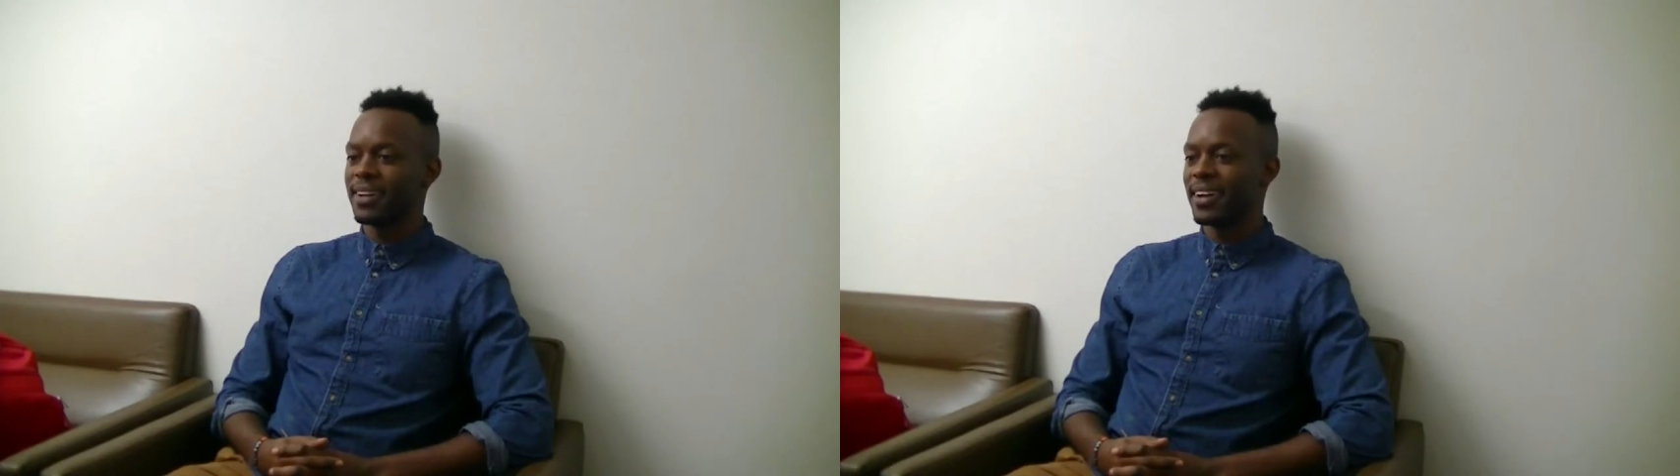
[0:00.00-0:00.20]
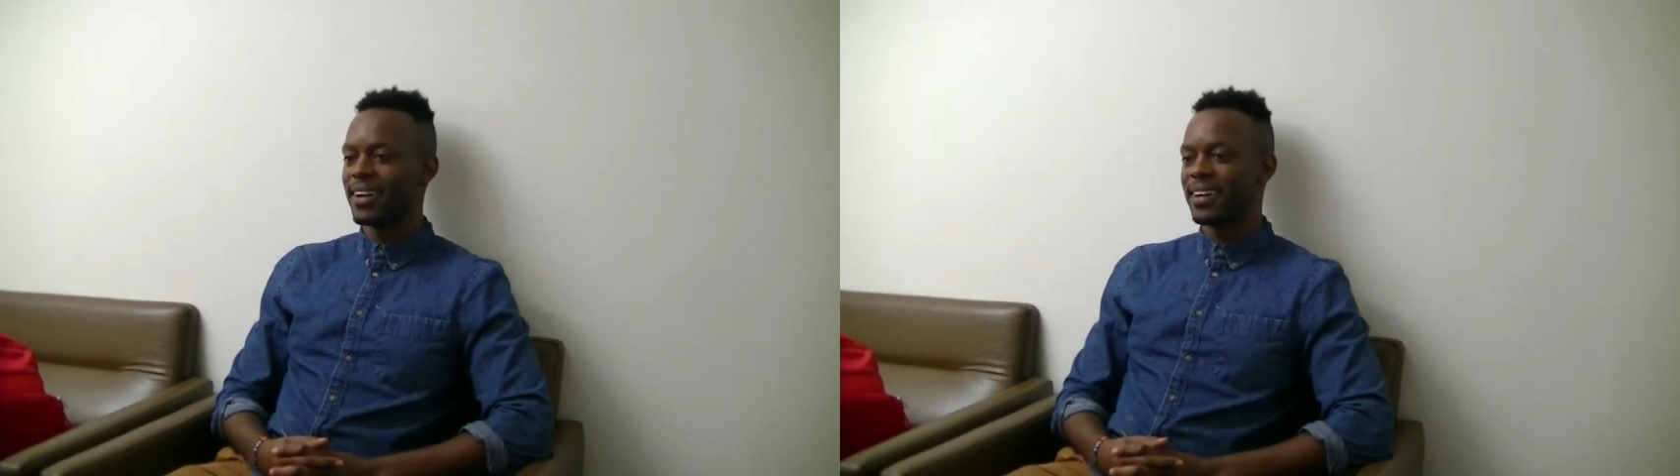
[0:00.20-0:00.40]

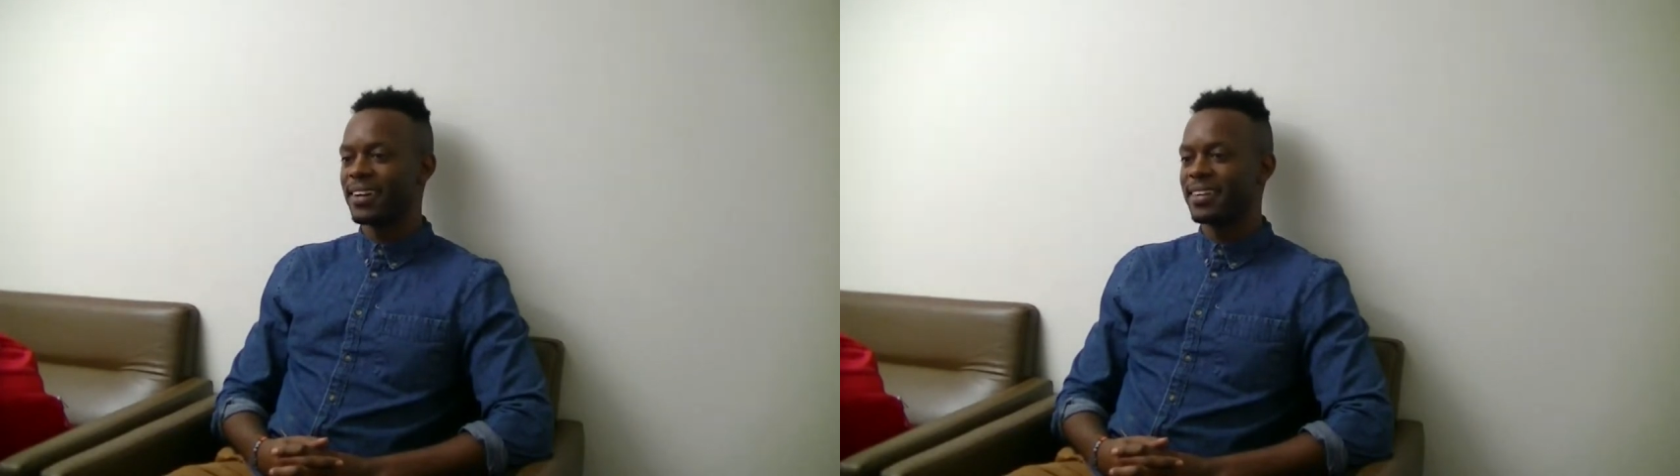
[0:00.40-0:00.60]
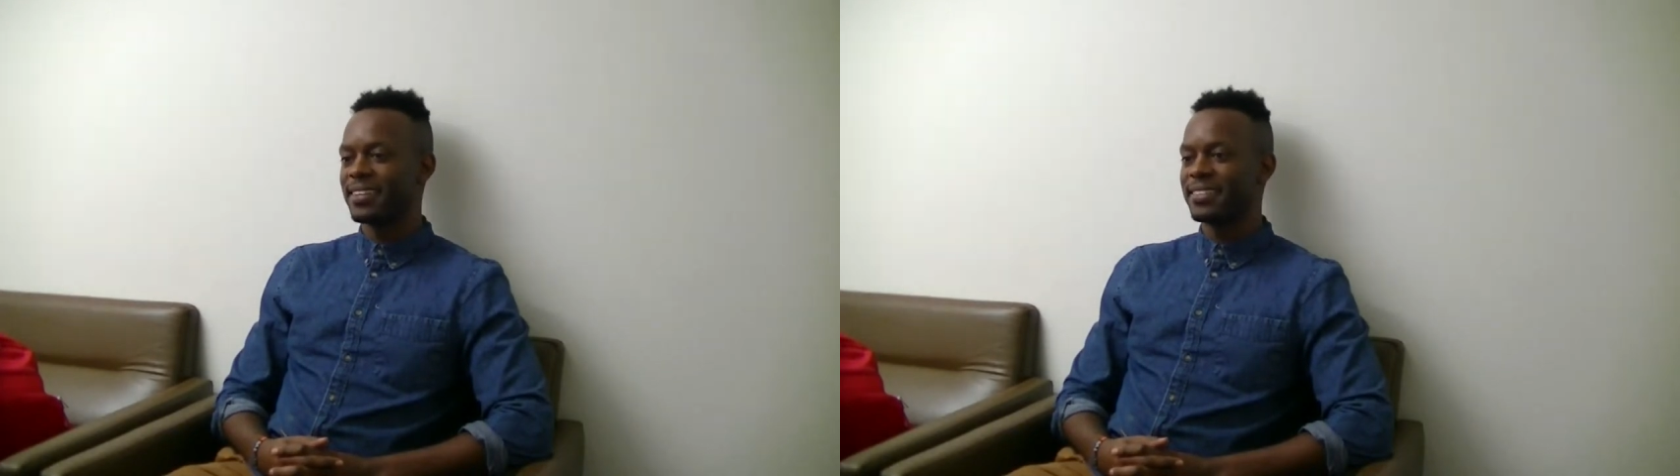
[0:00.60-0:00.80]

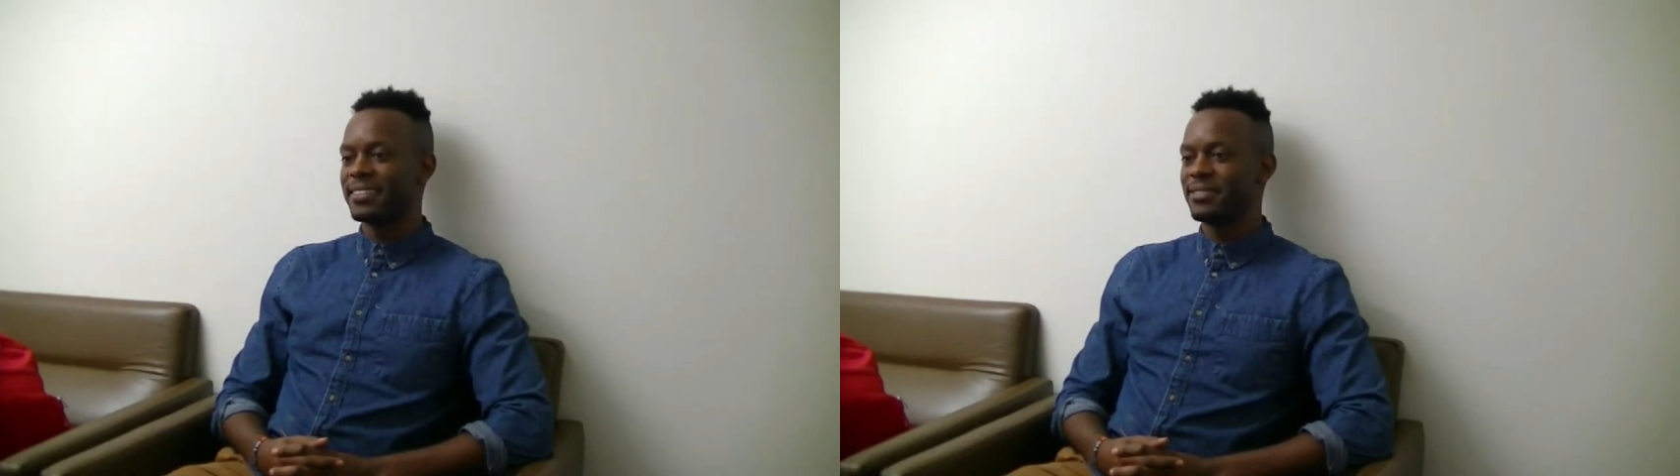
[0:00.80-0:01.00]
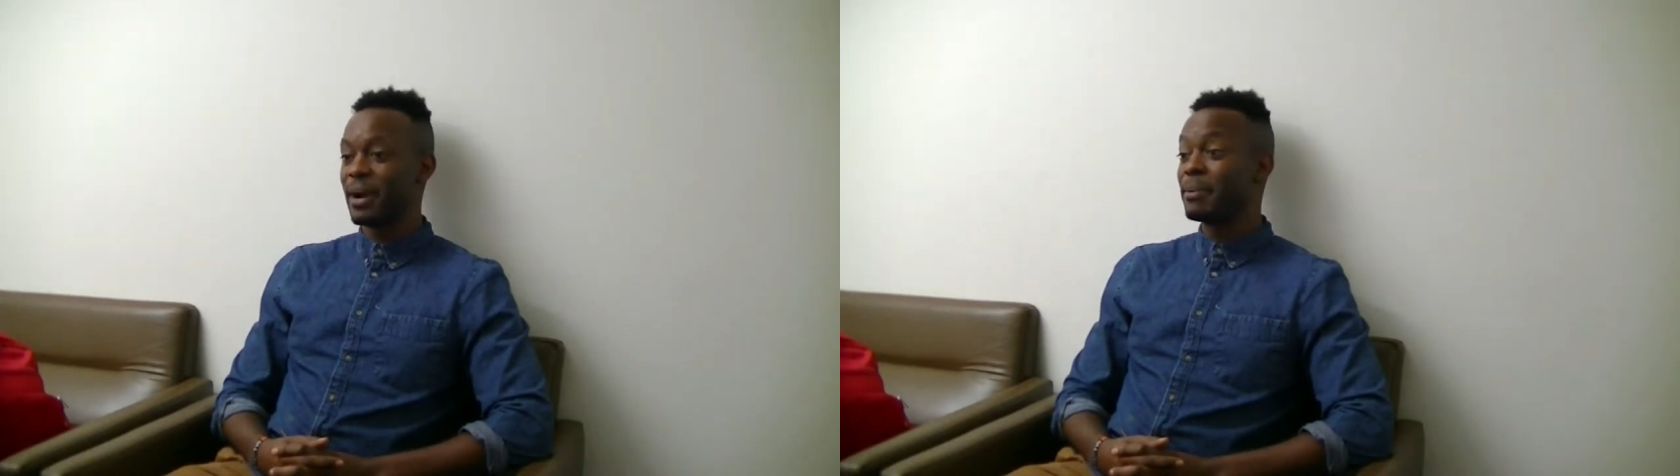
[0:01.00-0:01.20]
Uh,
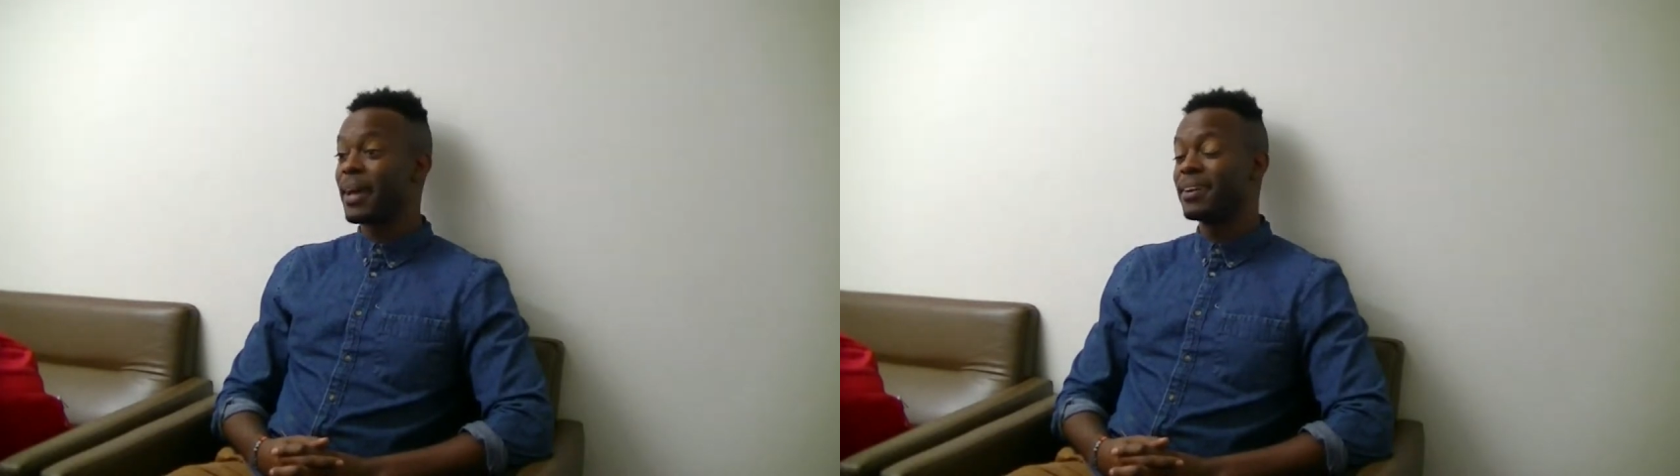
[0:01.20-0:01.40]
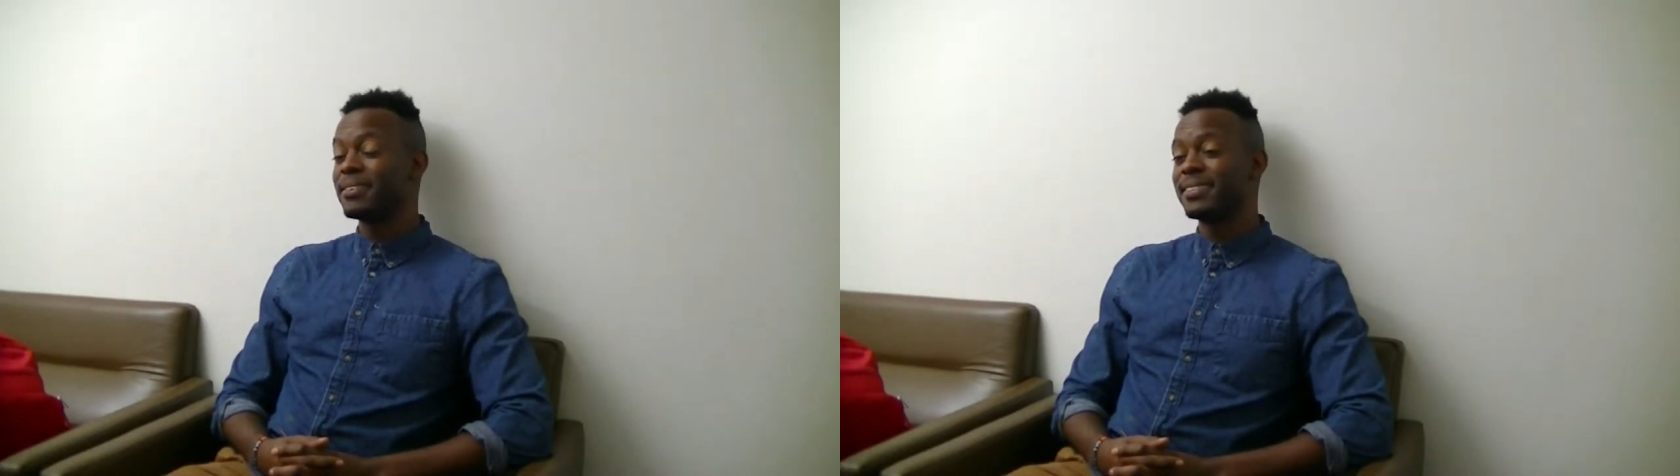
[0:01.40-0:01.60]
dropped
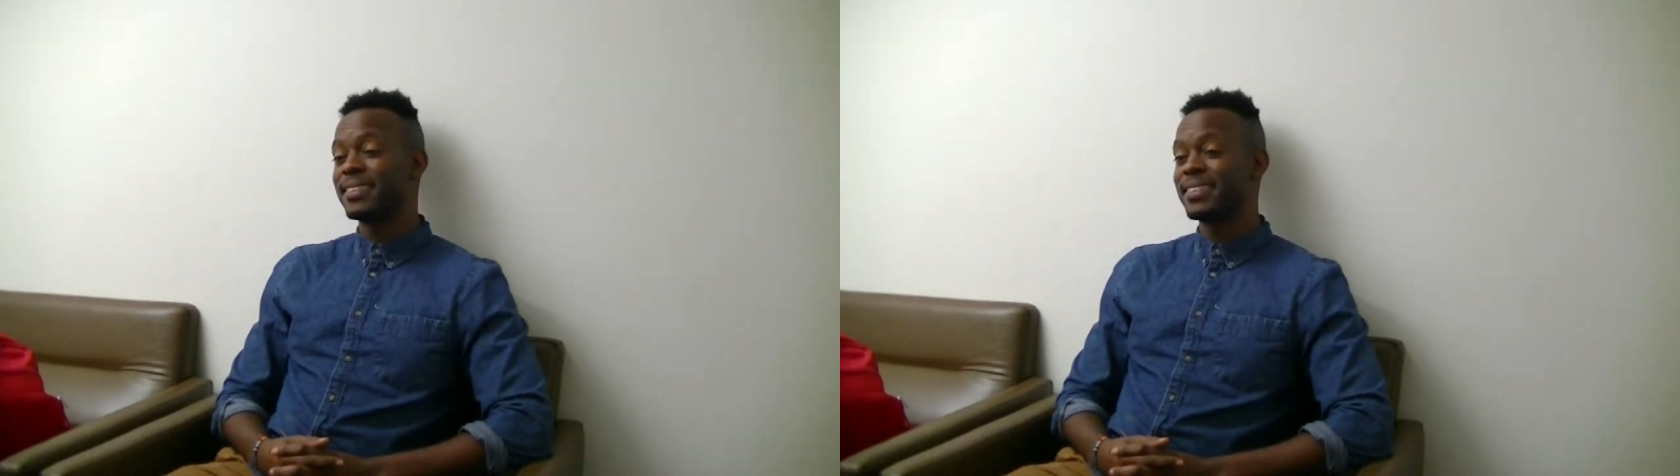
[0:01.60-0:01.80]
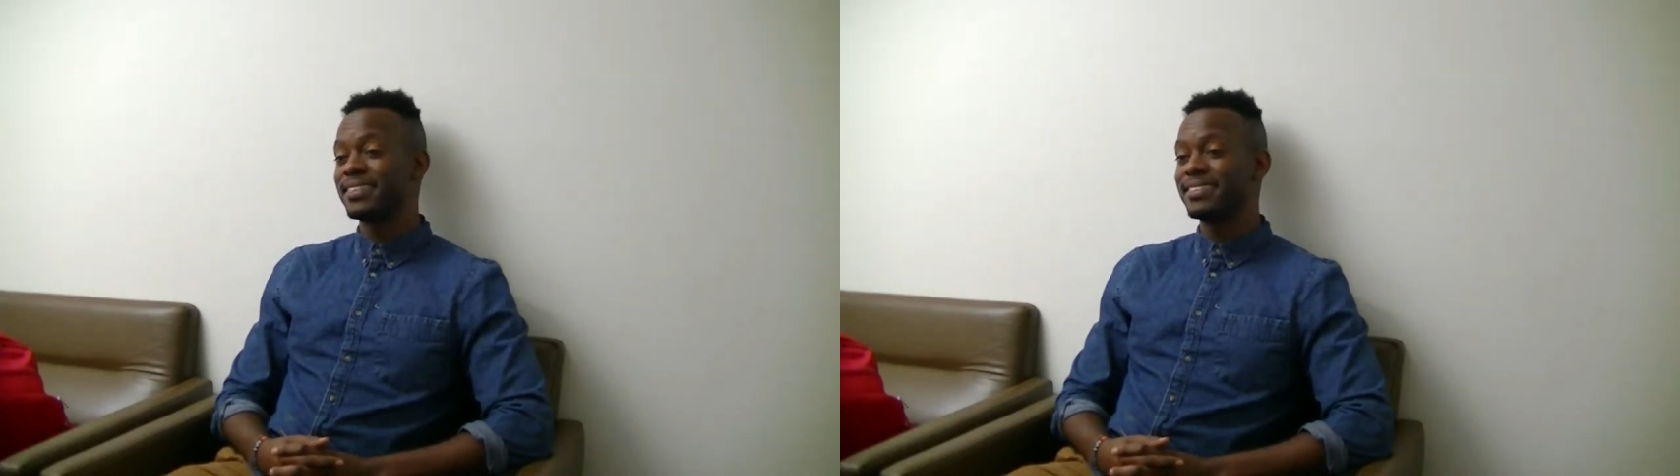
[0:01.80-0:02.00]
out
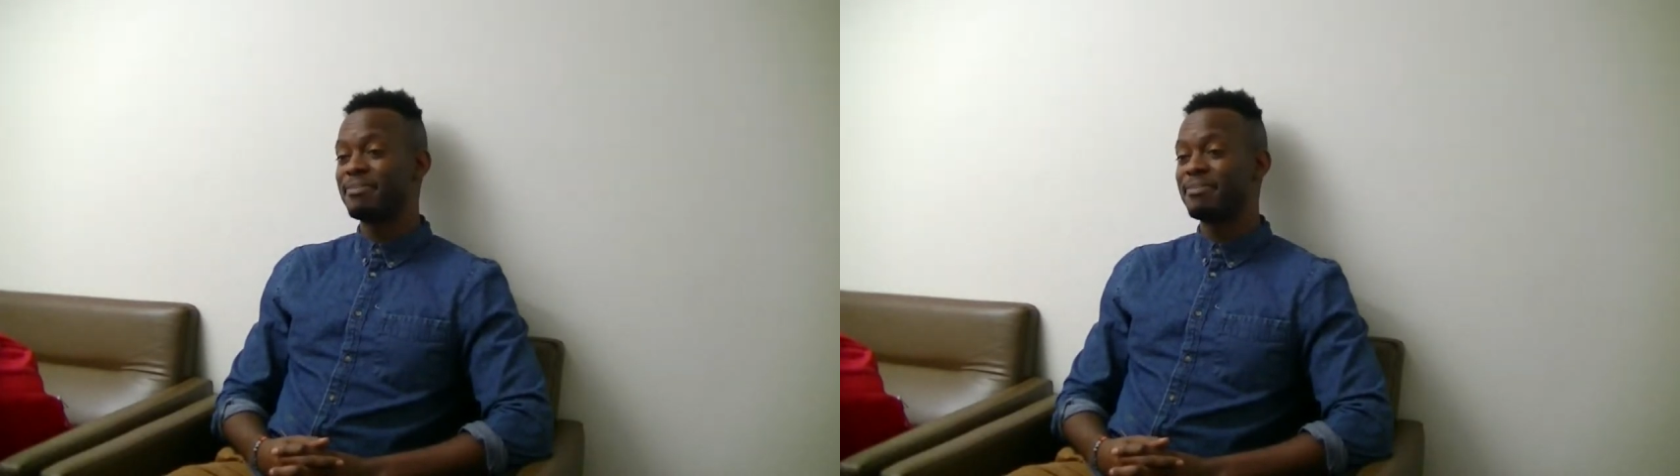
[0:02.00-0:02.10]
to